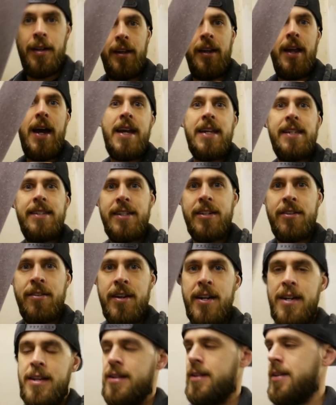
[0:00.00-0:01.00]
and 80
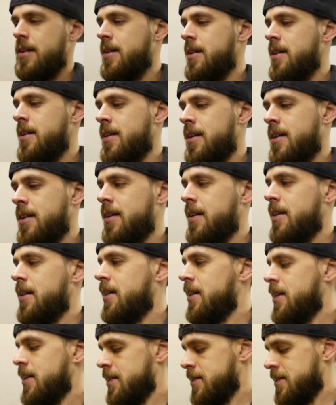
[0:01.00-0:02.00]
grit,
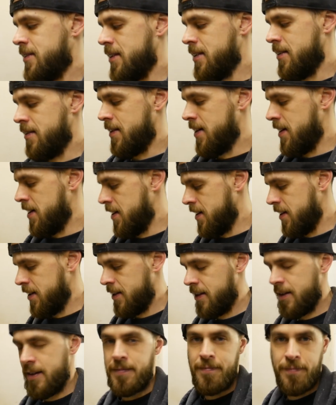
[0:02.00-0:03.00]
so
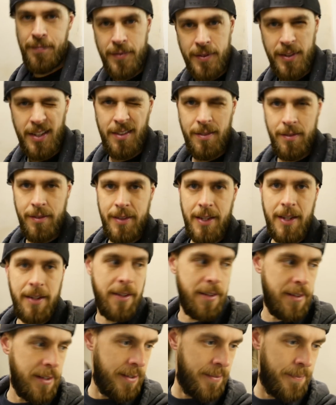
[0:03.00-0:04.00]
let's get some
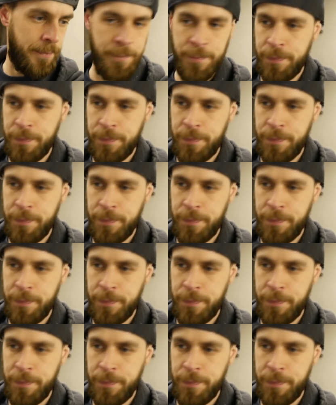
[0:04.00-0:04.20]
sanding done.